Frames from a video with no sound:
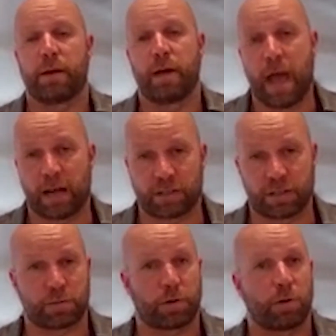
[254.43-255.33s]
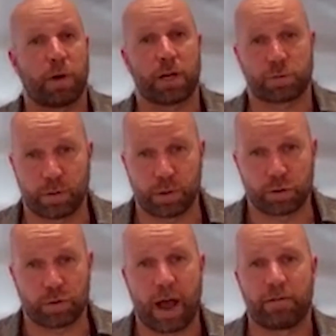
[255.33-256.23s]
access requests when you
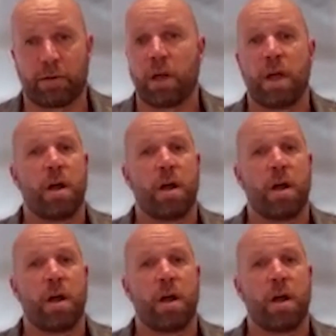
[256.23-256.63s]
travel,